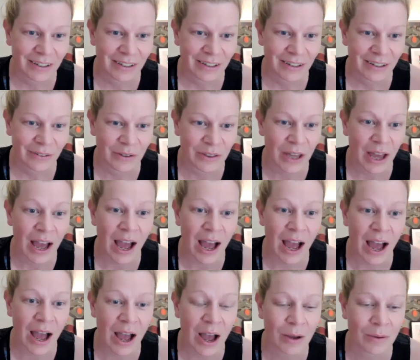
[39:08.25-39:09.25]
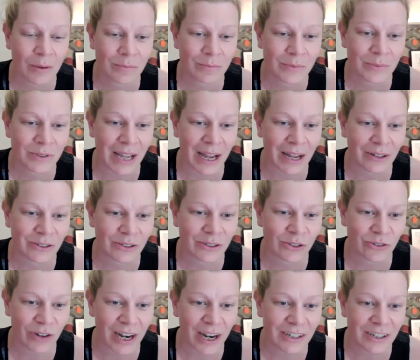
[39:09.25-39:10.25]
with her arms
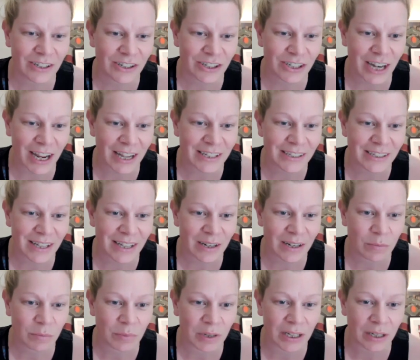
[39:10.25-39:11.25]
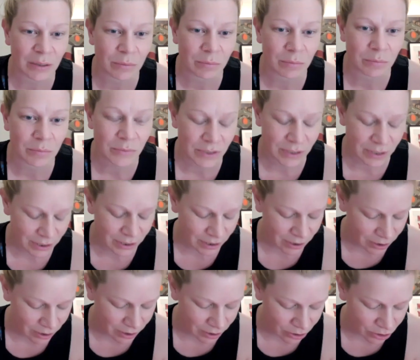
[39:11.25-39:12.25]
outstretched as sunbeams,
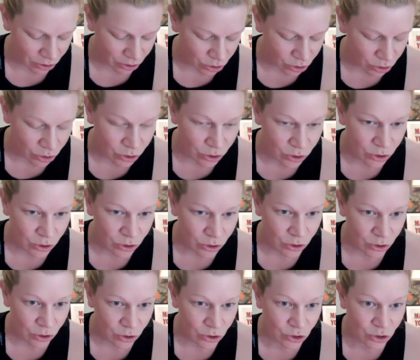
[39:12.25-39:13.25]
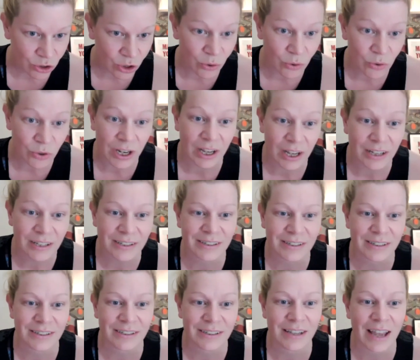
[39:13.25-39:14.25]
showed
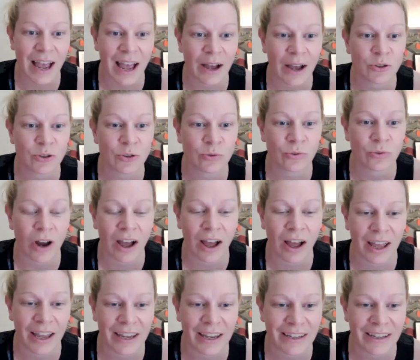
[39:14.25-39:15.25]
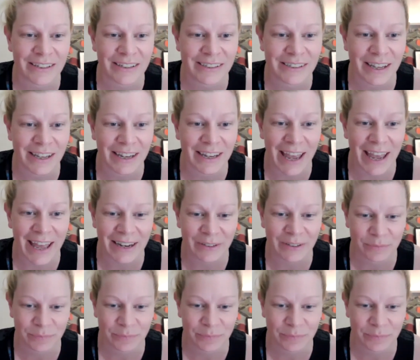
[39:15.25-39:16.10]
us how to rise again.